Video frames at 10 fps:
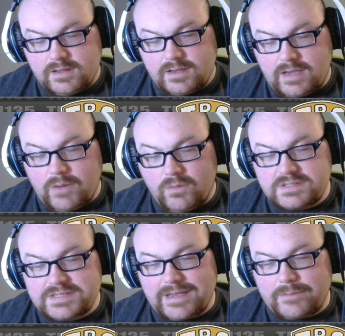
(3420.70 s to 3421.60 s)
I won't
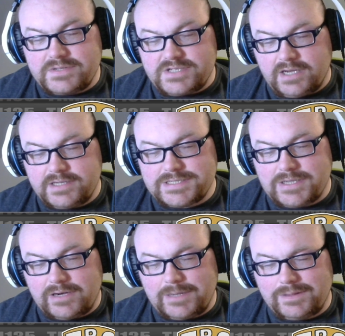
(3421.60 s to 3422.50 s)
say I'm done
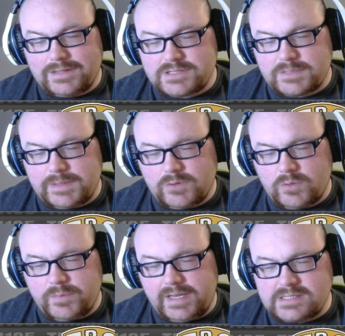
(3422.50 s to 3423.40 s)
talking about lizard people
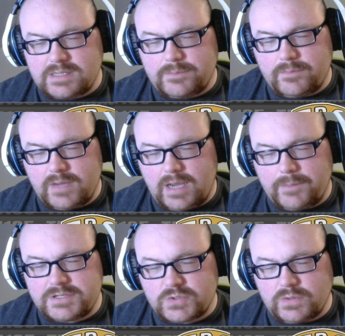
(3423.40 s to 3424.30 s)
because I'm
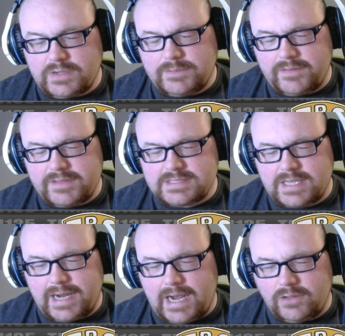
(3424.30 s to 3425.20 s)
intrigued by this like
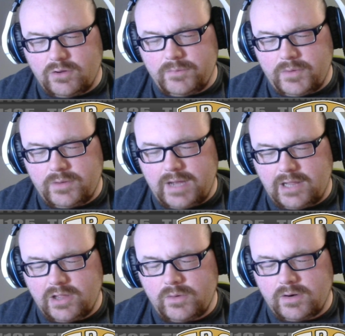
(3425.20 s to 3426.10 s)
hollow moon,
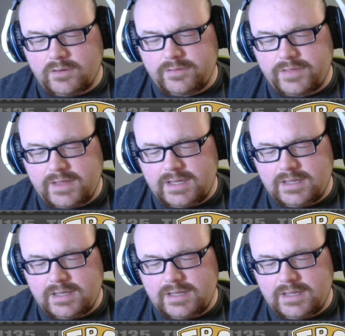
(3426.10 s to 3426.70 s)
hollow earth thing.